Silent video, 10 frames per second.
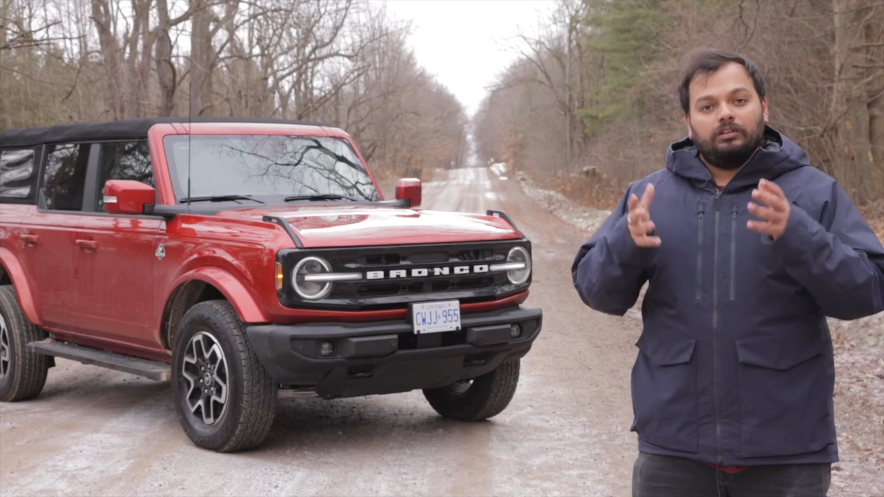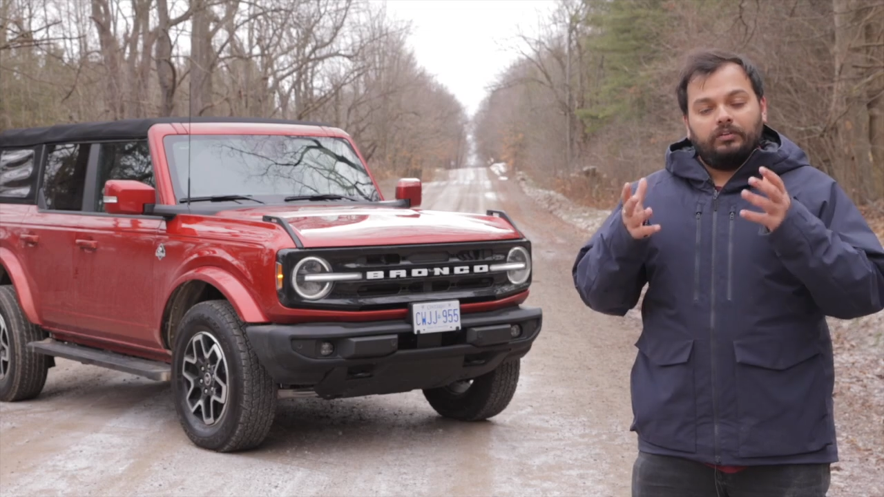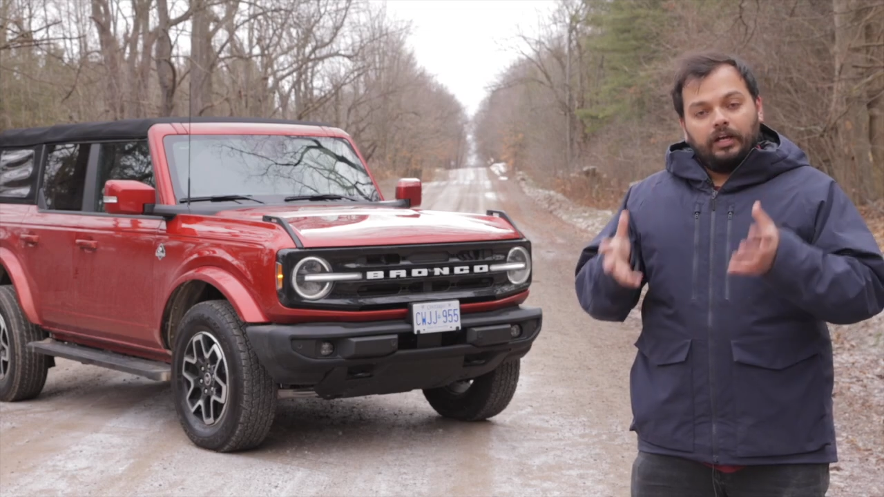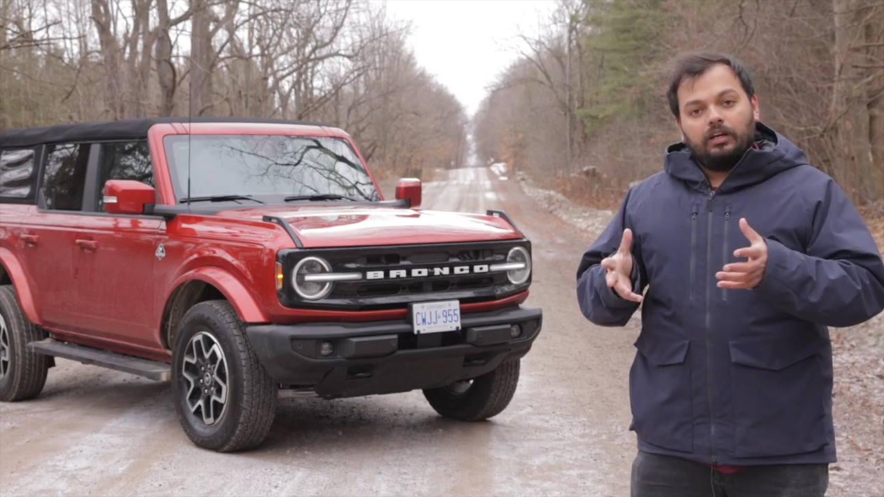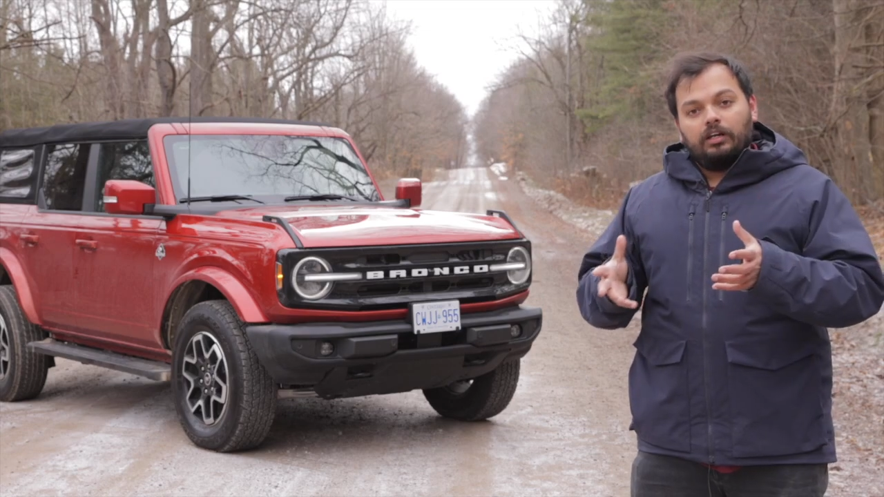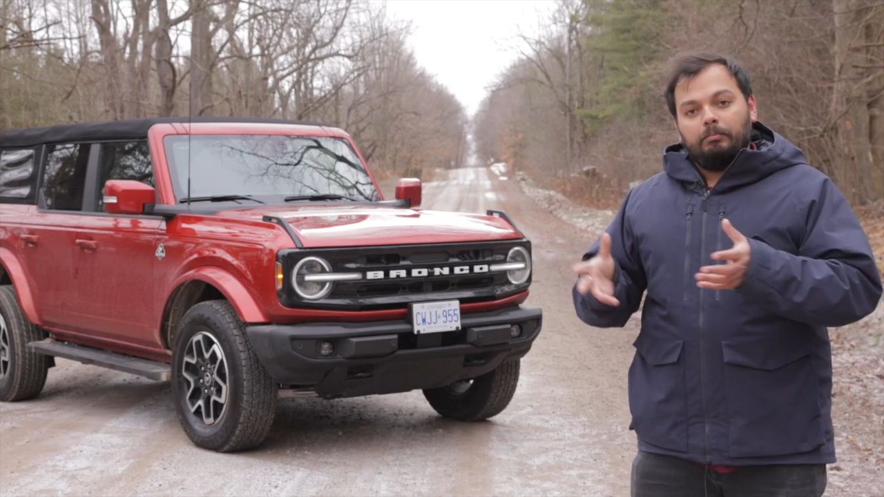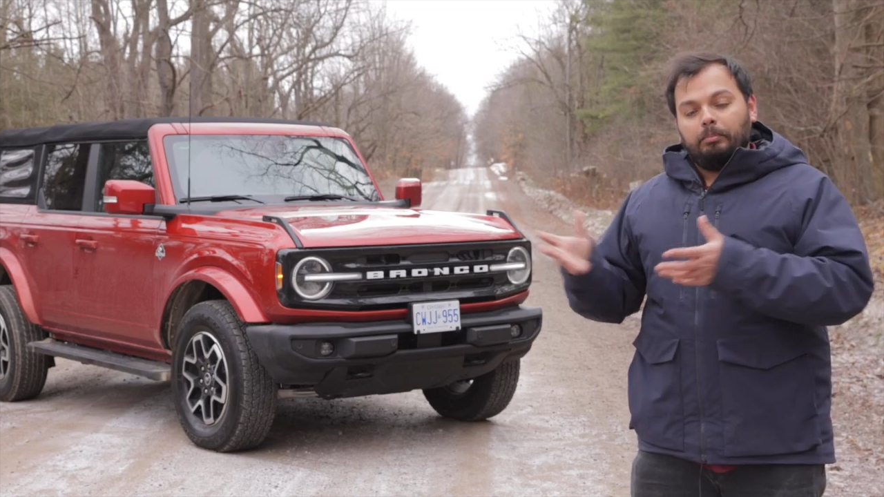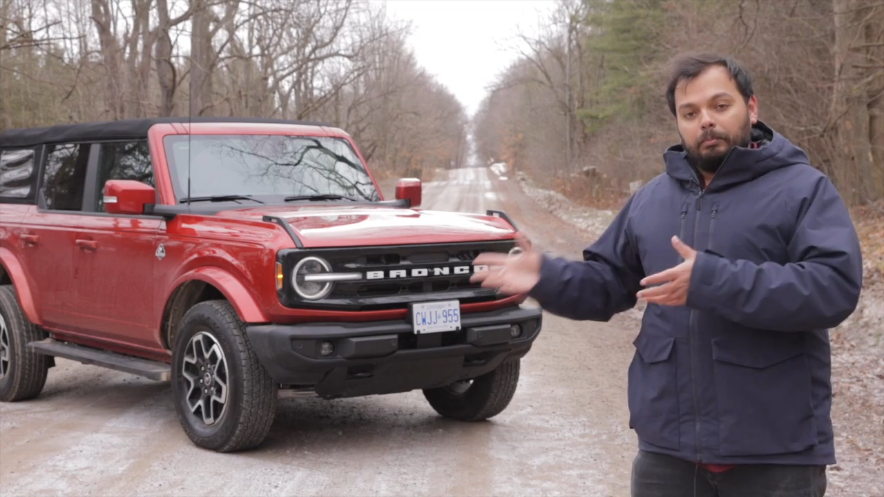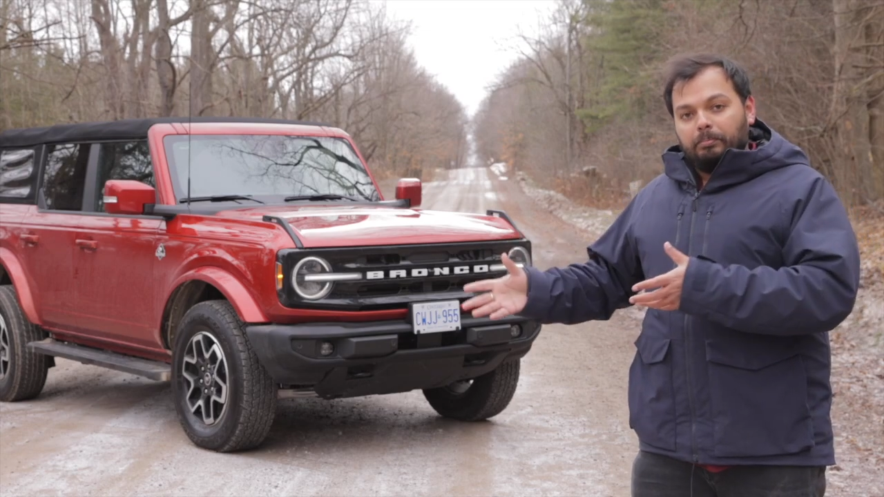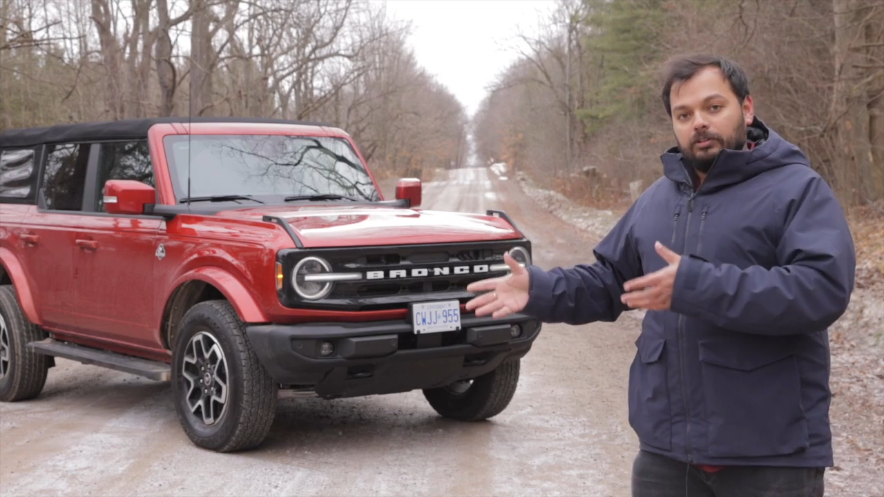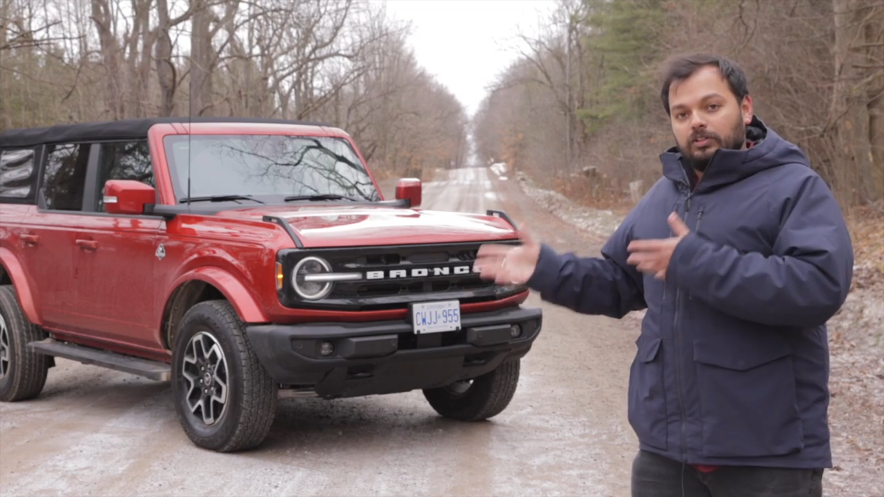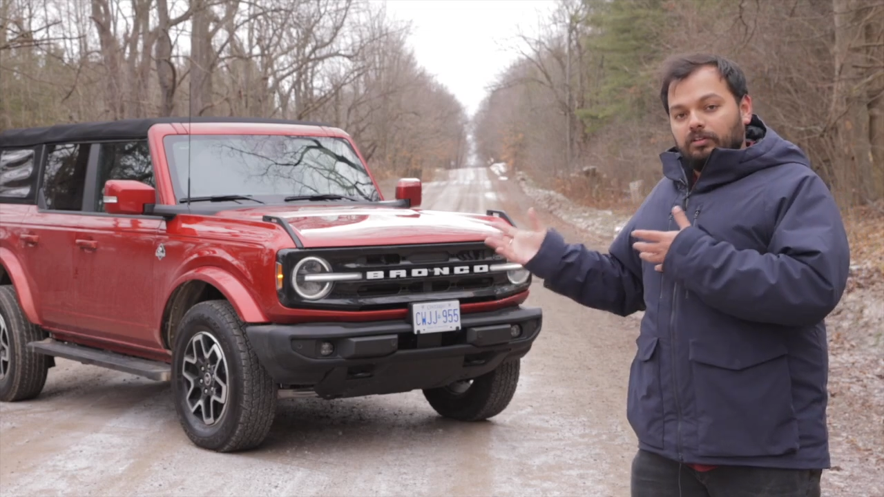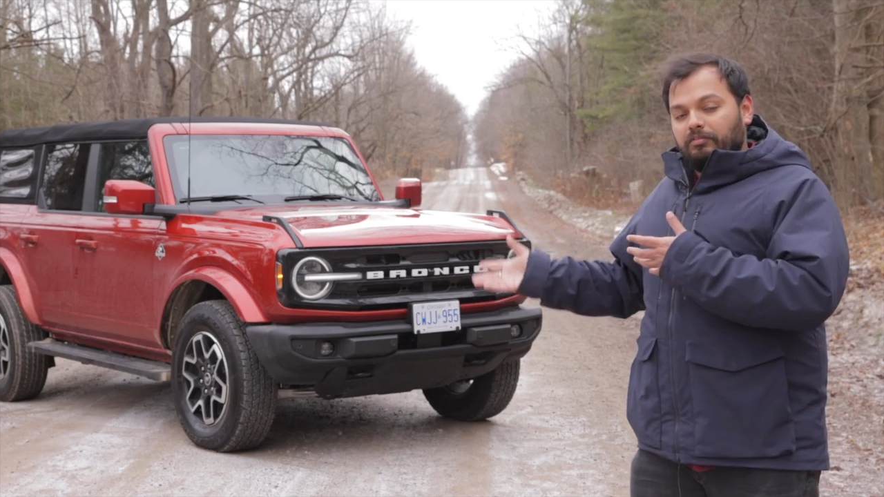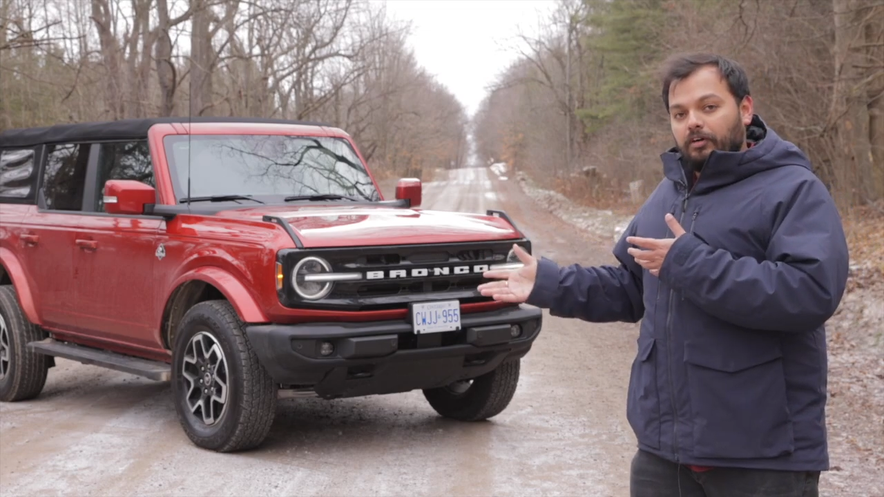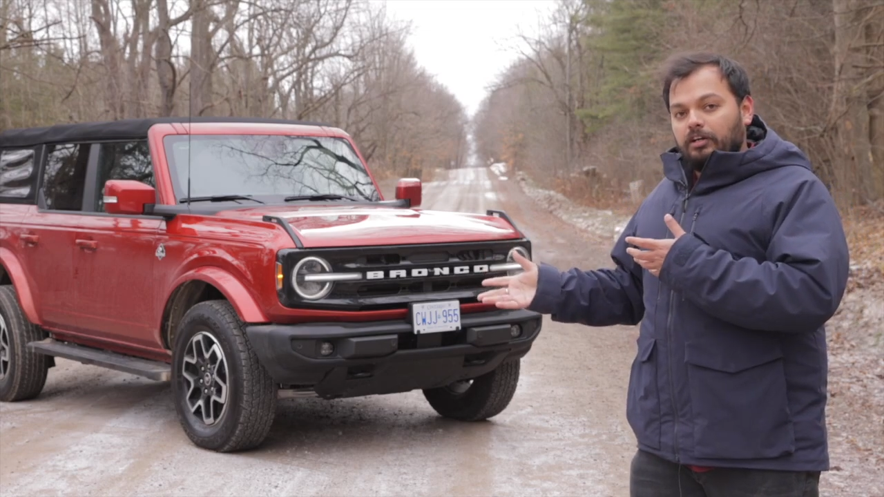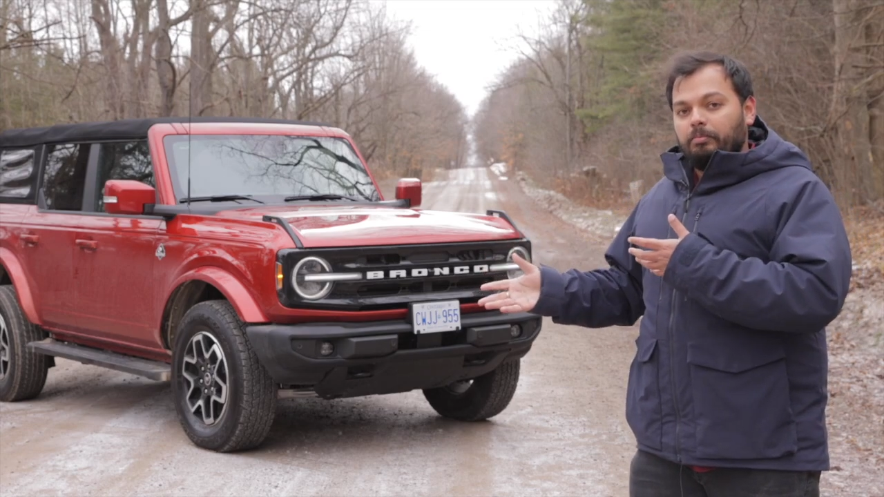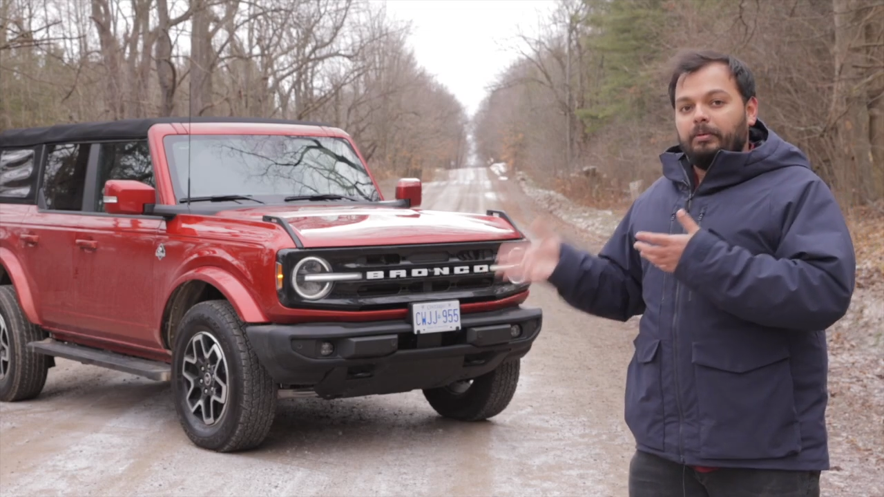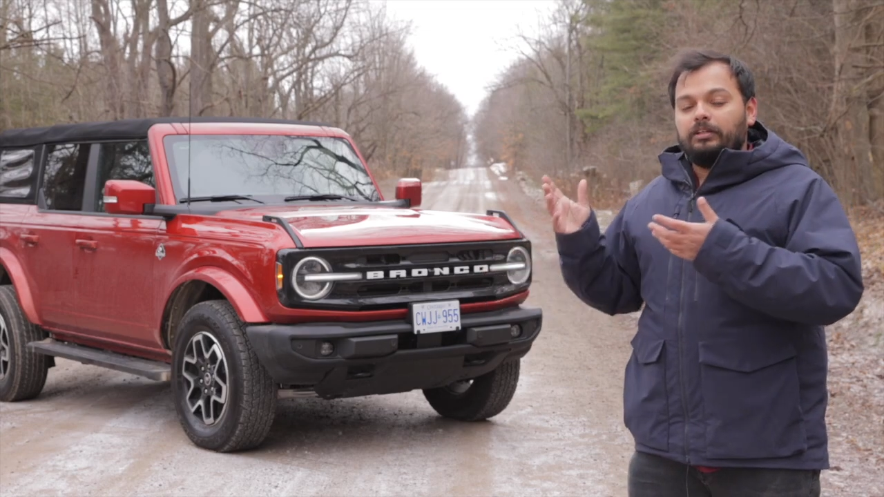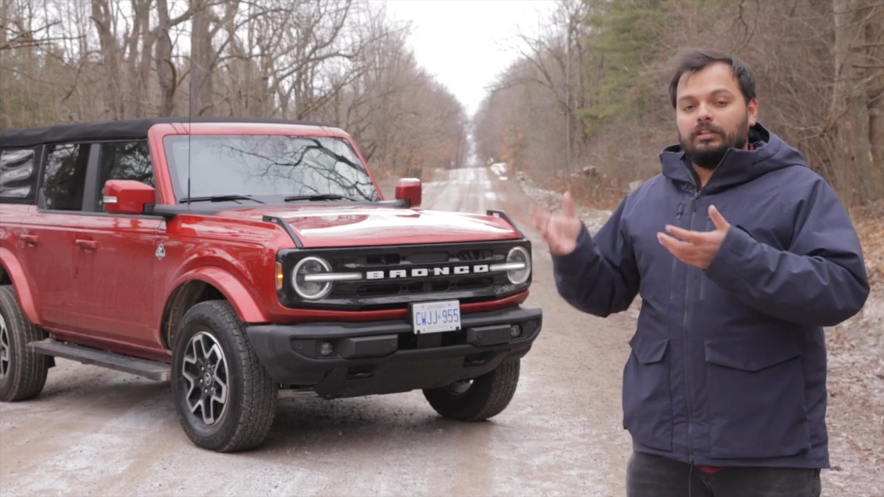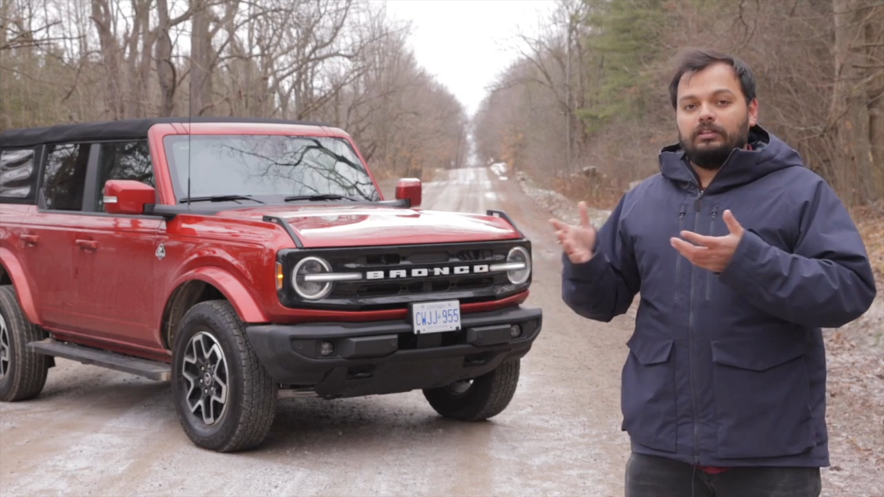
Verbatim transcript: regular bumpers on the front but